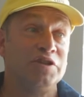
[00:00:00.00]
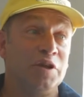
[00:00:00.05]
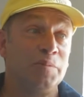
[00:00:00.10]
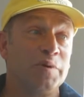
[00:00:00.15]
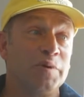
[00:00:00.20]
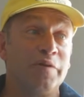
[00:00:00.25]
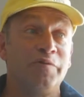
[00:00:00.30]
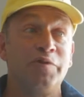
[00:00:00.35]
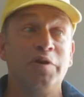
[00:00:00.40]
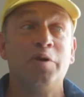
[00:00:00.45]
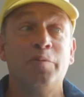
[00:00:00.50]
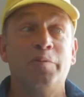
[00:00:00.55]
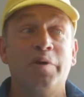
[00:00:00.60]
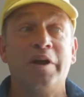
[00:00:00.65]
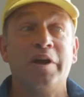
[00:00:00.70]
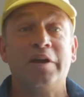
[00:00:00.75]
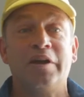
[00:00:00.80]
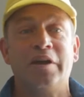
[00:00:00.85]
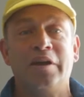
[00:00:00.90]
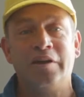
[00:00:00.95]
jump off their
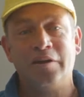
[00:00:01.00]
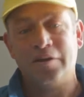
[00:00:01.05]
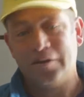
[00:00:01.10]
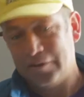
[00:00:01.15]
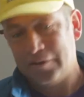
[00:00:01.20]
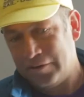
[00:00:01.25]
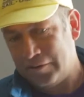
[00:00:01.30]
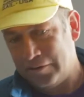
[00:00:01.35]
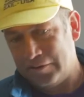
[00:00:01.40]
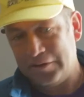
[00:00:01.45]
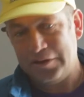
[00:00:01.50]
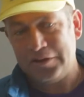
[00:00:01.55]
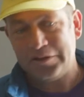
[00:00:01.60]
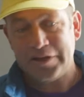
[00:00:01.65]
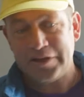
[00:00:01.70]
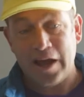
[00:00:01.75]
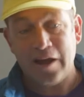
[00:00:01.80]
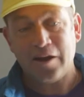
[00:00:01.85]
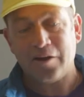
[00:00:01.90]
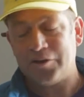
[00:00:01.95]
bike, then
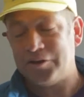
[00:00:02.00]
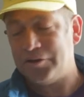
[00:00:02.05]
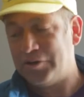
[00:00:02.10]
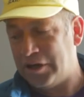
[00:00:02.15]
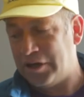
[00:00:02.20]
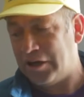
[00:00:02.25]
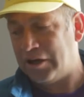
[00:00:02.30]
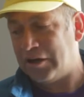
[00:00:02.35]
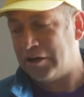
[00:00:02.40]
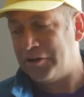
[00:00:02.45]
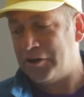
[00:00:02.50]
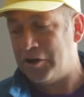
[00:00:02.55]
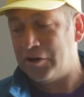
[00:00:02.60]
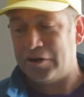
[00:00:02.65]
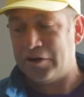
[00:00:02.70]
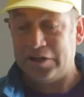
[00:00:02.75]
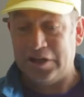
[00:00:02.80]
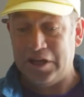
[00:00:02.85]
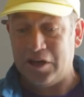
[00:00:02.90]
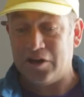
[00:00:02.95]
tackle you, get on
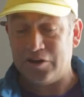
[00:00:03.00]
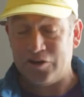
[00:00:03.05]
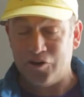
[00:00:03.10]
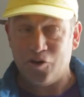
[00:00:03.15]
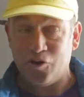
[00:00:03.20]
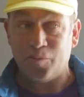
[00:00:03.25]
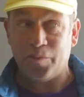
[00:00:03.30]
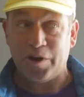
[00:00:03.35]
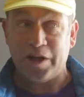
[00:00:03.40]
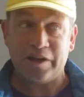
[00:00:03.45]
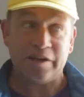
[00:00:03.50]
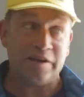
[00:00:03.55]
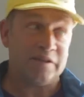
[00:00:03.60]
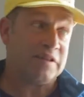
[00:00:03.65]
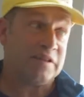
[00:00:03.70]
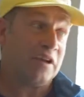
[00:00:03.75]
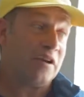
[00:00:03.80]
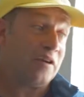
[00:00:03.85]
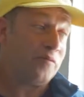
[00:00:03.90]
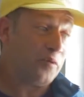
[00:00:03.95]
there, and get on your bike
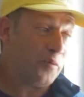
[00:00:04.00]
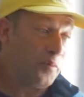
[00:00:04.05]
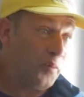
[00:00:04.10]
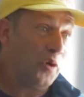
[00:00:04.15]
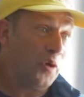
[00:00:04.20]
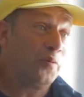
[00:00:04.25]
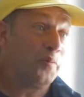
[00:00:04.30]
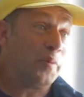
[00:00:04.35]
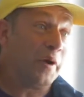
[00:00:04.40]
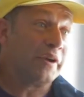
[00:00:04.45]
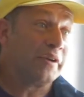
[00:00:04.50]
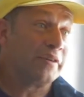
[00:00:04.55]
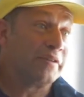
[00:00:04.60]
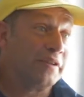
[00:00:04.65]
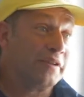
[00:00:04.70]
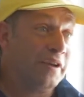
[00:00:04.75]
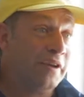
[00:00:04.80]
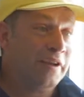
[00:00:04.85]
and take off with both bikes. You